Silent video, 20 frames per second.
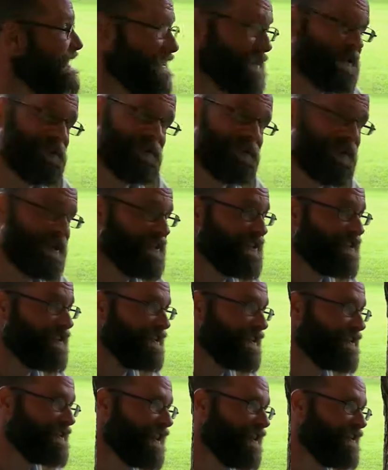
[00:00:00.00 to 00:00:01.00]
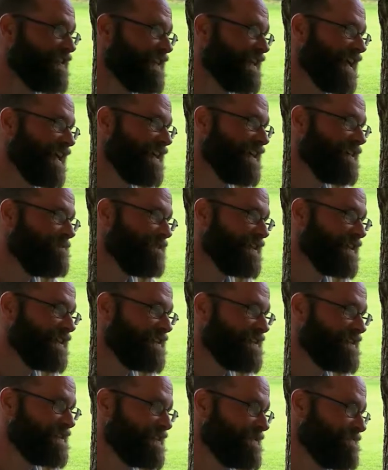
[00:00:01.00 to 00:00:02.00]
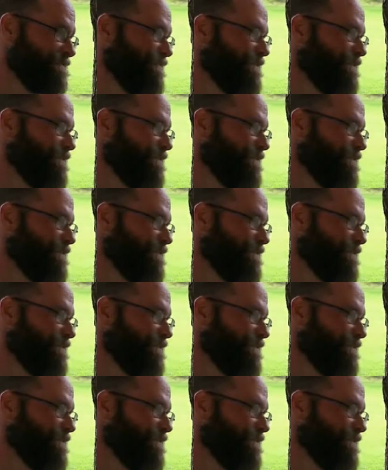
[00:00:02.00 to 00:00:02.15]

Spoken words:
a struggle. It's hard to get in because